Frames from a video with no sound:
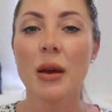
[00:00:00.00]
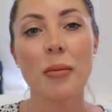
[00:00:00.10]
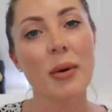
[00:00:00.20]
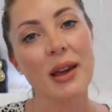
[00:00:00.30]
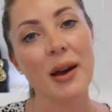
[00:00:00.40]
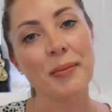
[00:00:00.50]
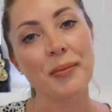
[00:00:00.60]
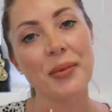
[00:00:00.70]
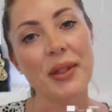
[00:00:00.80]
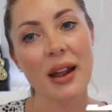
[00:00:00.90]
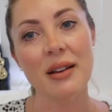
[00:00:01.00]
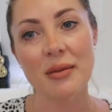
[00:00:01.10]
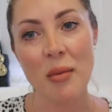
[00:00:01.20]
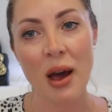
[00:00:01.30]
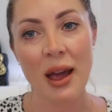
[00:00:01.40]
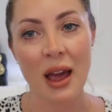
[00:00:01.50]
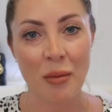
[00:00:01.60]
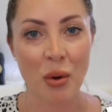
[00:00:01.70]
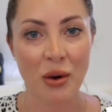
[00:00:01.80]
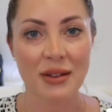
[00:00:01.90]
But yeah, that is my
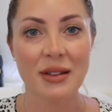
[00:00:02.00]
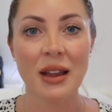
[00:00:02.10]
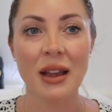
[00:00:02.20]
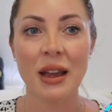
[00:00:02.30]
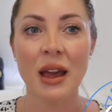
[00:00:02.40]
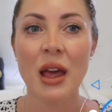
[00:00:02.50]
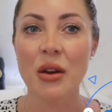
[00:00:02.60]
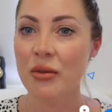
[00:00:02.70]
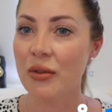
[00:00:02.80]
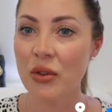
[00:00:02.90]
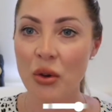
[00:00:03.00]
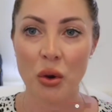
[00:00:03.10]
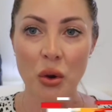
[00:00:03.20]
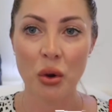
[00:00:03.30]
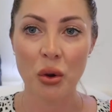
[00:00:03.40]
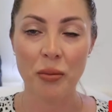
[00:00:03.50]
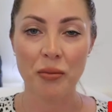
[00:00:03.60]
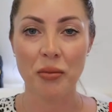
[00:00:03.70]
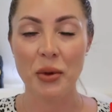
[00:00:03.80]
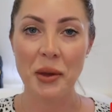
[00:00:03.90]
unboxing, review,
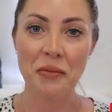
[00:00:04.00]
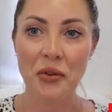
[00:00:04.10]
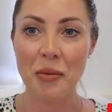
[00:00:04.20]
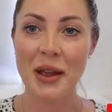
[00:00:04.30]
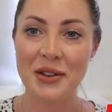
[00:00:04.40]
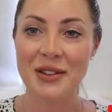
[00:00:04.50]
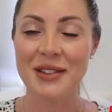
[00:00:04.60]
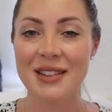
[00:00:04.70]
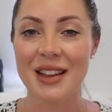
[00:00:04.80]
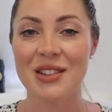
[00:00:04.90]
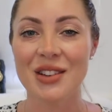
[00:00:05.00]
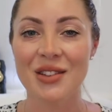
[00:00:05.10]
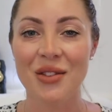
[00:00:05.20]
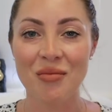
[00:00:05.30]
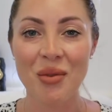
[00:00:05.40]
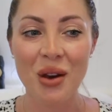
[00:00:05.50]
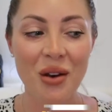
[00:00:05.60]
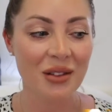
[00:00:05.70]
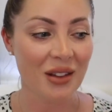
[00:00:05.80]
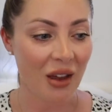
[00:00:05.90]
information session on
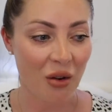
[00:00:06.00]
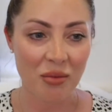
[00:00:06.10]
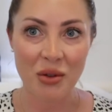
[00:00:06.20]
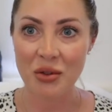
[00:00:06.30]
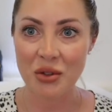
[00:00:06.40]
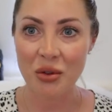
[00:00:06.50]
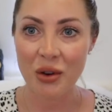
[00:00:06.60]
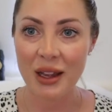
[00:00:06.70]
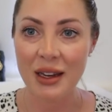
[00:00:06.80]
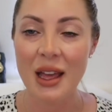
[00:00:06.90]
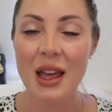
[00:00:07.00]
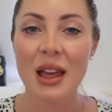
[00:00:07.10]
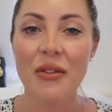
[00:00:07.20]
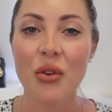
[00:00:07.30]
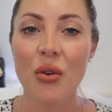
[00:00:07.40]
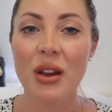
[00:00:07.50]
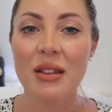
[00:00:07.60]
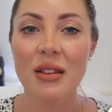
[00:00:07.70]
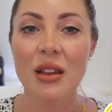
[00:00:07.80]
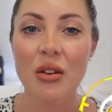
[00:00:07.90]
pearls. I hope you enjoyed. If you're
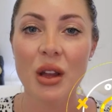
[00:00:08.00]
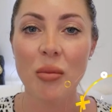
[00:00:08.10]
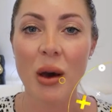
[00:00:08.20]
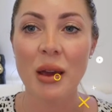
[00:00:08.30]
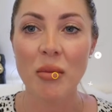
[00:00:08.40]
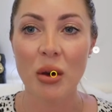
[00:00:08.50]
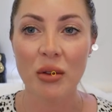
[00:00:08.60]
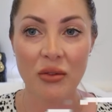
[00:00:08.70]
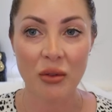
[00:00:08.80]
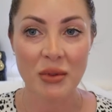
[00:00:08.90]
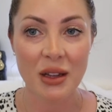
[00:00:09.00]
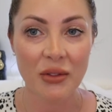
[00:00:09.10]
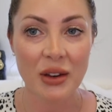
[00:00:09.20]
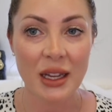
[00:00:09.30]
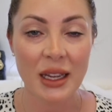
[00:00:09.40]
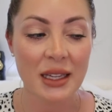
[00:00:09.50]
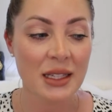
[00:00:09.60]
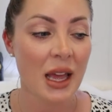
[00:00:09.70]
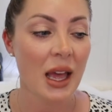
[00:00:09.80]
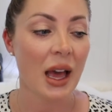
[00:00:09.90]
considering buying pearls from Tiffany's,
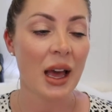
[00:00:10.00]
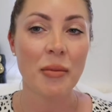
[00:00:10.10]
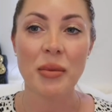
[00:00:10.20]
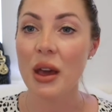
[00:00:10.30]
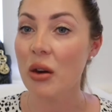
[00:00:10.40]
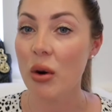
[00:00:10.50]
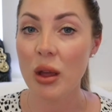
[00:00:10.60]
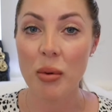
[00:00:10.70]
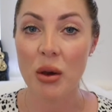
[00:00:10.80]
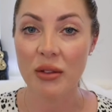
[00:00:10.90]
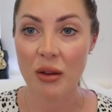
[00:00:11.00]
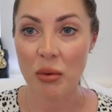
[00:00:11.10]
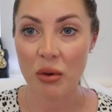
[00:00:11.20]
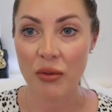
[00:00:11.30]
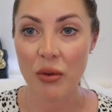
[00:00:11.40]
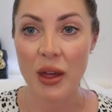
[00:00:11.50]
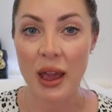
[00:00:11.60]
the Akoya pearls are beautiful.